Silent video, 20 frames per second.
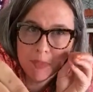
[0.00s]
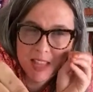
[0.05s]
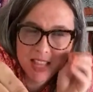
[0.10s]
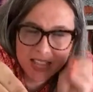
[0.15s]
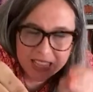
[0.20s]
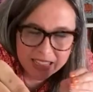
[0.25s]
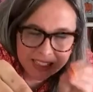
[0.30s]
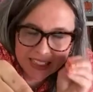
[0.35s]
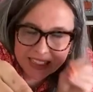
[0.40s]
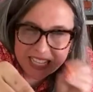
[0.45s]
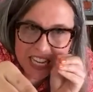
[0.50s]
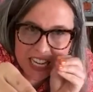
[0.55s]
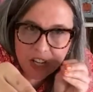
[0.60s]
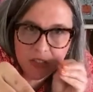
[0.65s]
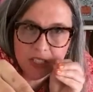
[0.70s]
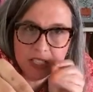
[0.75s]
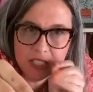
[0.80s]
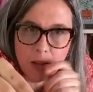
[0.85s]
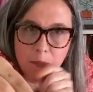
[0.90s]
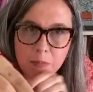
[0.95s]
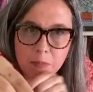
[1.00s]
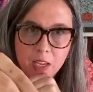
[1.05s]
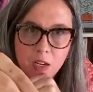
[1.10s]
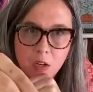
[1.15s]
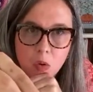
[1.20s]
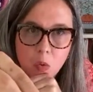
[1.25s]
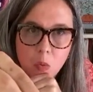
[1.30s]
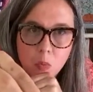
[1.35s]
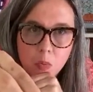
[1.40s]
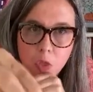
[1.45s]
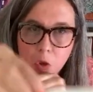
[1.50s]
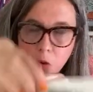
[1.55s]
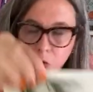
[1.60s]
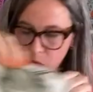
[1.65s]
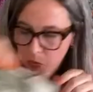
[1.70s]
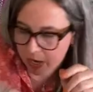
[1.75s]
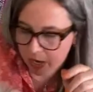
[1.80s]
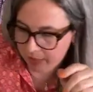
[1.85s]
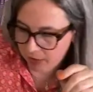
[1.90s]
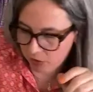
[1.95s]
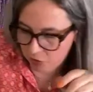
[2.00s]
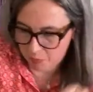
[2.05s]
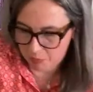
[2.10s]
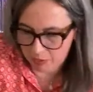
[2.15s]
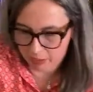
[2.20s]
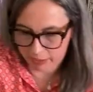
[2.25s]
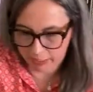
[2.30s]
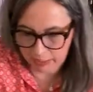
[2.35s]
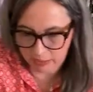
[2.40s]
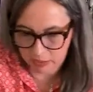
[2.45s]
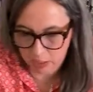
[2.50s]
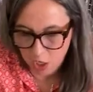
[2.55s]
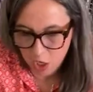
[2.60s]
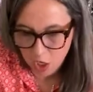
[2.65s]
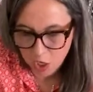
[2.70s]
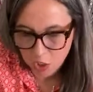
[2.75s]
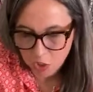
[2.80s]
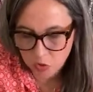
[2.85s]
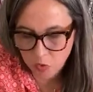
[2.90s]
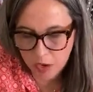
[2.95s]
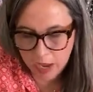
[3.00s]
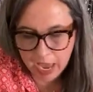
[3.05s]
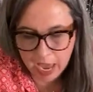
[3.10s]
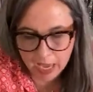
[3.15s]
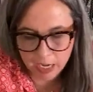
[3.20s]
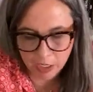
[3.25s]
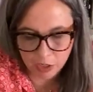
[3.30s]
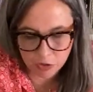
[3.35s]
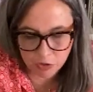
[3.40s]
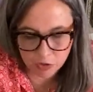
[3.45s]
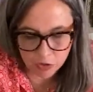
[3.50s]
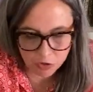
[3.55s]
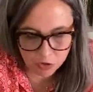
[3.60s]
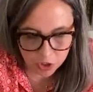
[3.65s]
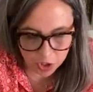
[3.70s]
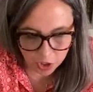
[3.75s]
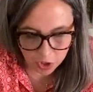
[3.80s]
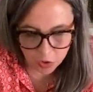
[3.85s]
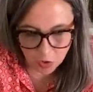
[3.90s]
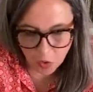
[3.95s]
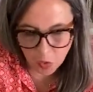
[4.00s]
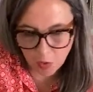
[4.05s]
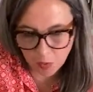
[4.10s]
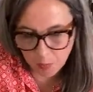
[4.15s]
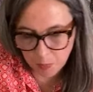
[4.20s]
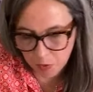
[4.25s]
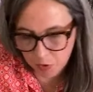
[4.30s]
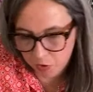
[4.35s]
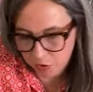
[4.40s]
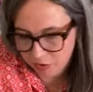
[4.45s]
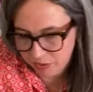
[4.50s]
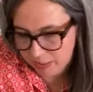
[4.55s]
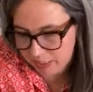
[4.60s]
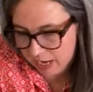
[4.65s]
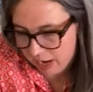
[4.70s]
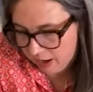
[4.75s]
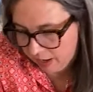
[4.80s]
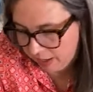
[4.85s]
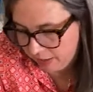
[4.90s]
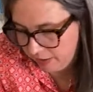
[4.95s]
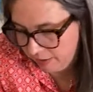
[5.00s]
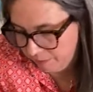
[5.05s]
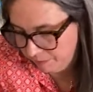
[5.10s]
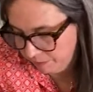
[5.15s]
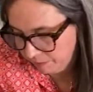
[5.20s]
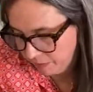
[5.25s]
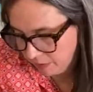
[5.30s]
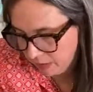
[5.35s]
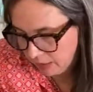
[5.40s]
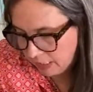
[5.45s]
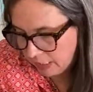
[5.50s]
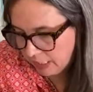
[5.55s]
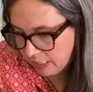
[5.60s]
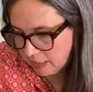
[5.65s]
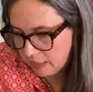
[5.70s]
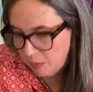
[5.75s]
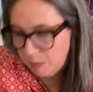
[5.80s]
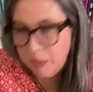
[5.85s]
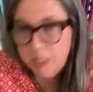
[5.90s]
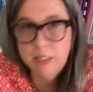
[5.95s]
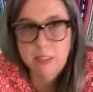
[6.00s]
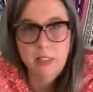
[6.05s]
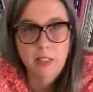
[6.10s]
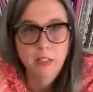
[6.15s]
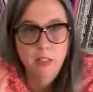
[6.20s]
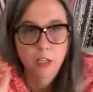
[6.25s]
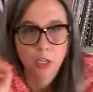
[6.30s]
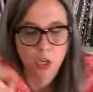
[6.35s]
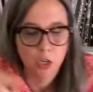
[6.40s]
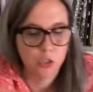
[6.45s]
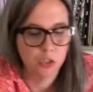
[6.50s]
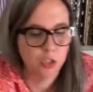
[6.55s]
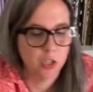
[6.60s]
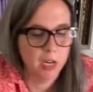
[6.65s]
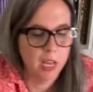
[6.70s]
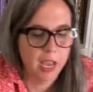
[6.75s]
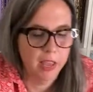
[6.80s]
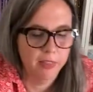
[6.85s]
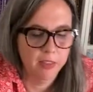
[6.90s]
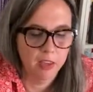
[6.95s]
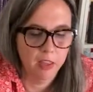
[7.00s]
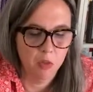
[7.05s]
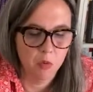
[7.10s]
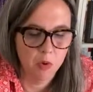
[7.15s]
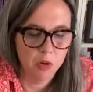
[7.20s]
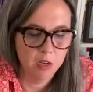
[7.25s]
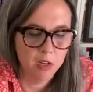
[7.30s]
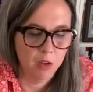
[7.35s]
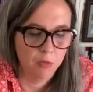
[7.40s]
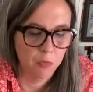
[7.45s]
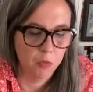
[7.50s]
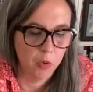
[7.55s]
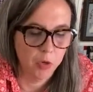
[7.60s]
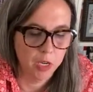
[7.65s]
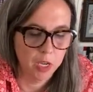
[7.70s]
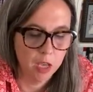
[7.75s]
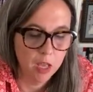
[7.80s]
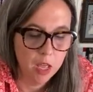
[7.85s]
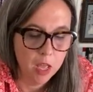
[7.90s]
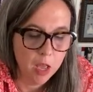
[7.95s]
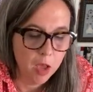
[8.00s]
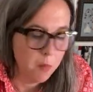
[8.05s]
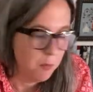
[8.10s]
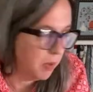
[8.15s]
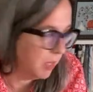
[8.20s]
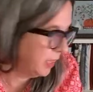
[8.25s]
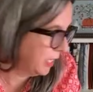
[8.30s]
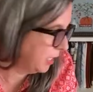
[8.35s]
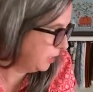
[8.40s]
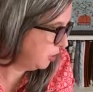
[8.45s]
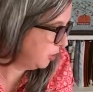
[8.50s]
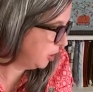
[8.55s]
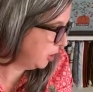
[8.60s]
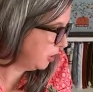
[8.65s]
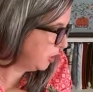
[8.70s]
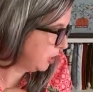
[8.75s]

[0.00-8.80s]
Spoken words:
little something, those red little berries. So I added 2 per side. Easy peasy. Should have had the other one done for you, but let's chit